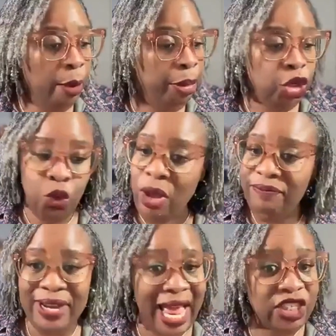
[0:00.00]
but you
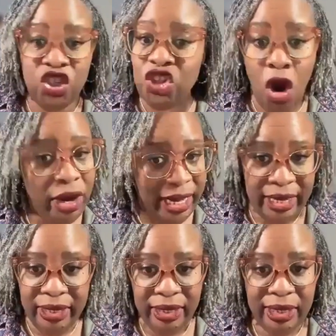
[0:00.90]
have not started
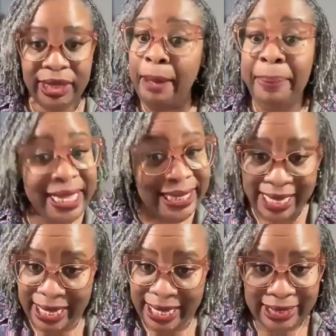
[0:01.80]
the
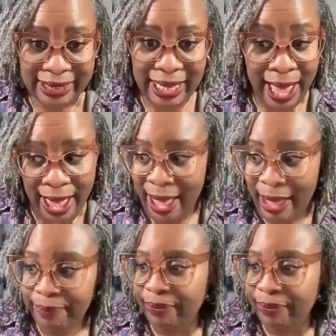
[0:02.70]
business. Huh?